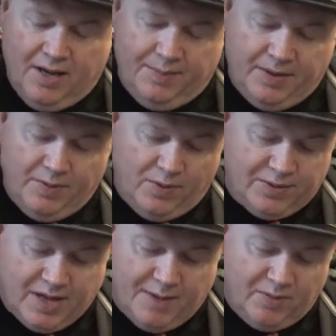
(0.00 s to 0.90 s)
but there
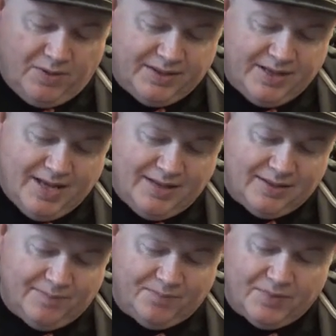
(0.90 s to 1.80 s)
was a couple on the
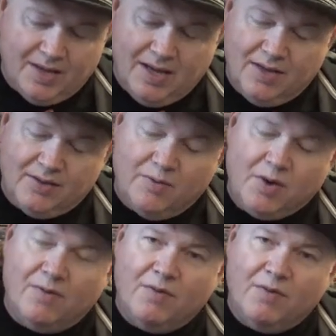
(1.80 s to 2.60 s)
SNES, and so we've got the